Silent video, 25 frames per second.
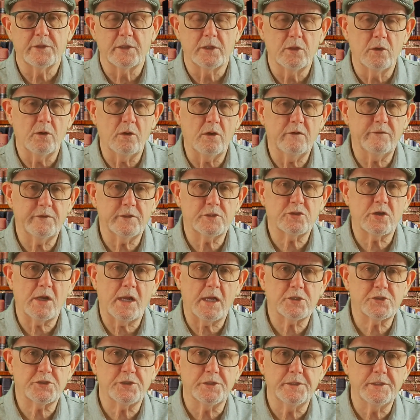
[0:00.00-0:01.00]
The law of
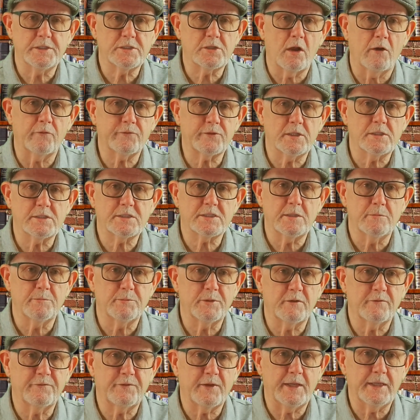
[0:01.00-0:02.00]
attraction is often
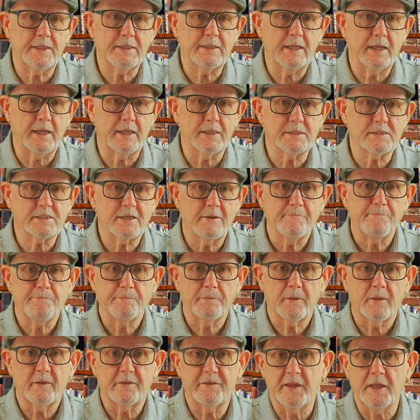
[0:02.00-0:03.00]
simplified as
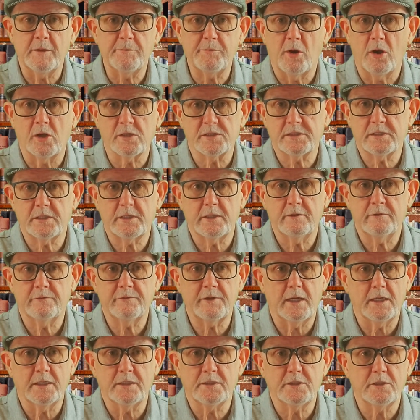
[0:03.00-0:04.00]
think
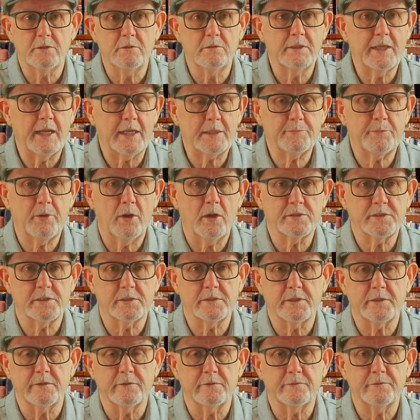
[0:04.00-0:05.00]
positive and you'll get
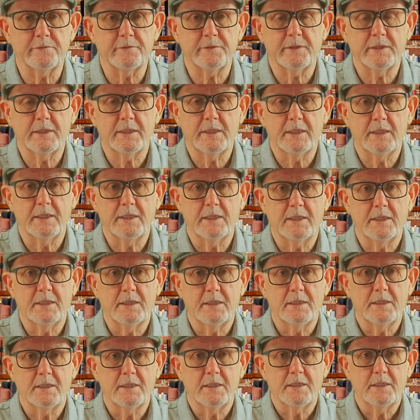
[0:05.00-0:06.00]
positive.
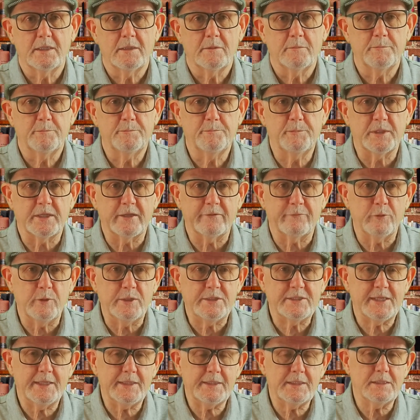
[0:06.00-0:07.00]
But if
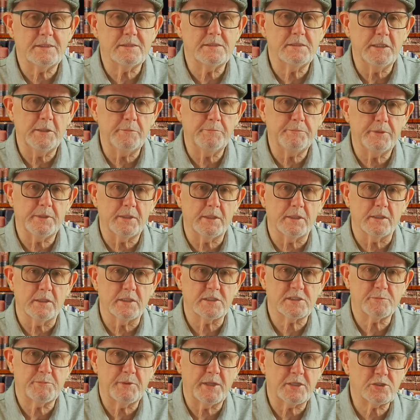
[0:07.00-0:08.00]
we take it deeper,
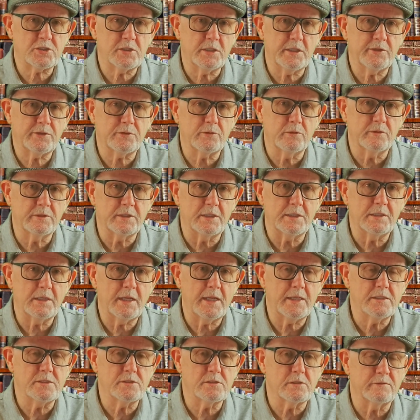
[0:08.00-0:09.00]
especially through the
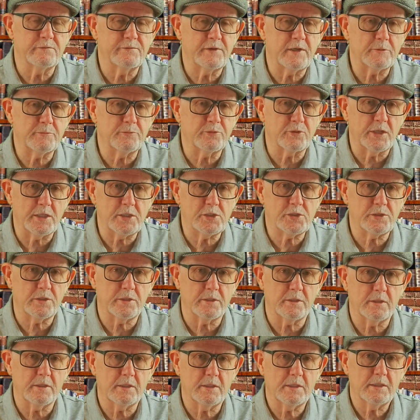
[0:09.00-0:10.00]
lens of
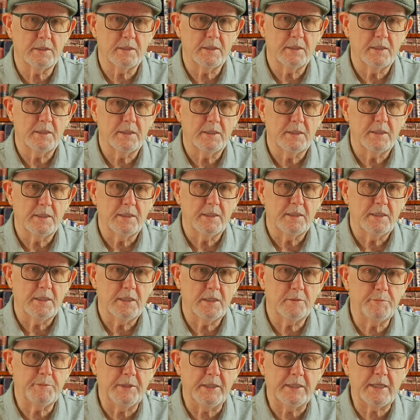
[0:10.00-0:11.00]
vibration,
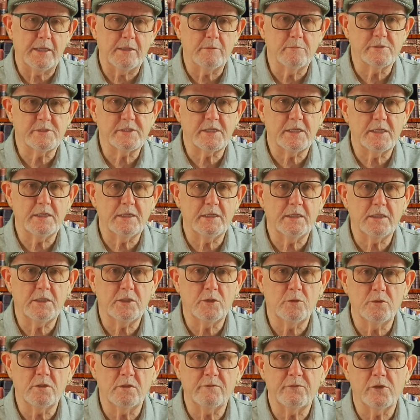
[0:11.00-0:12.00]
it becomes a
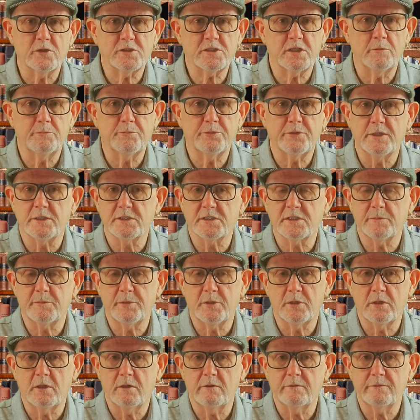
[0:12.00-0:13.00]
universal
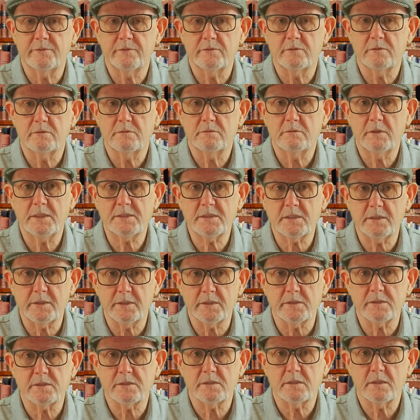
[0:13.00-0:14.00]
principle of
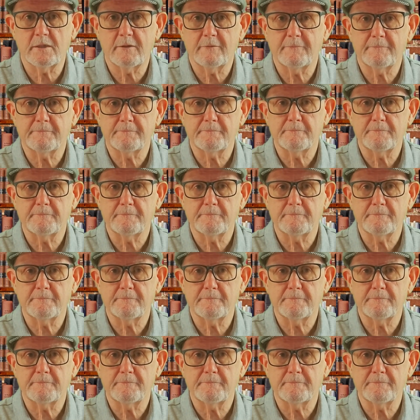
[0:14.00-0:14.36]
resonance.